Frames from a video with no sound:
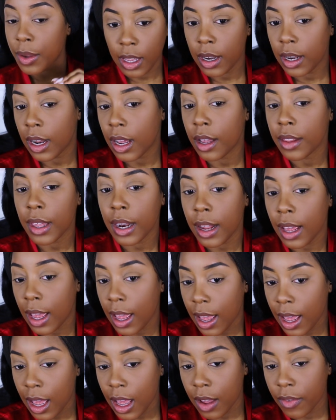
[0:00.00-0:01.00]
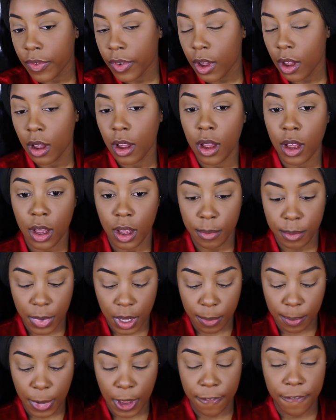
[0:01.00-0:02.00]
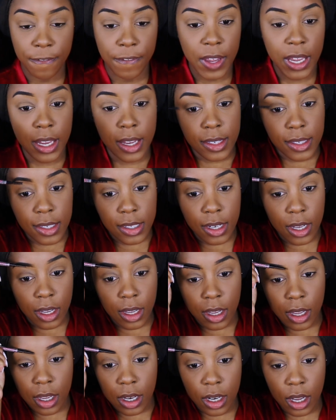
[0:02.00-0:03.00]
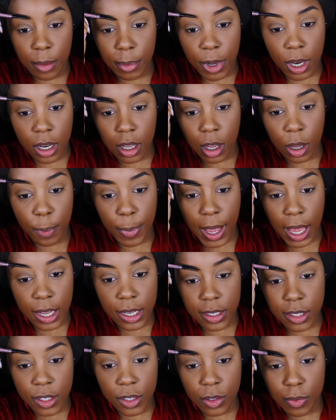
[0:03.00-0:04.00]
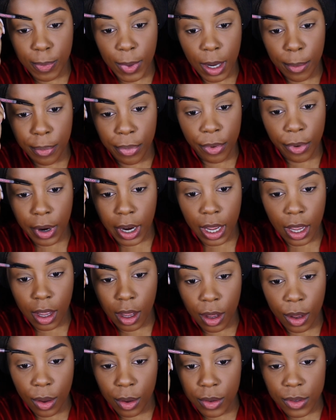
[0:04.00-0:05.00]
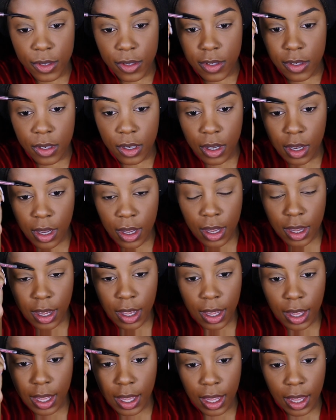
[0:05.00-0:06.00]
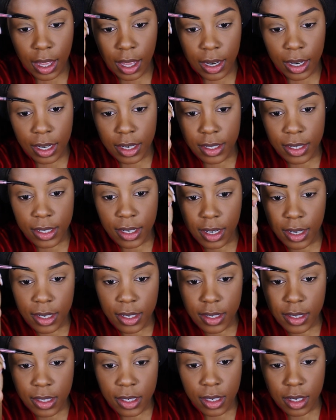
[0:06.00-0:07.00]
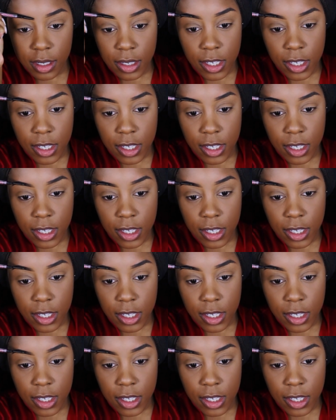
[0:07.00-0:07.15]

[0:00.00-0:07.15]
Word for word: And now that I have um, my face done, I'm gonna go back into my brows and just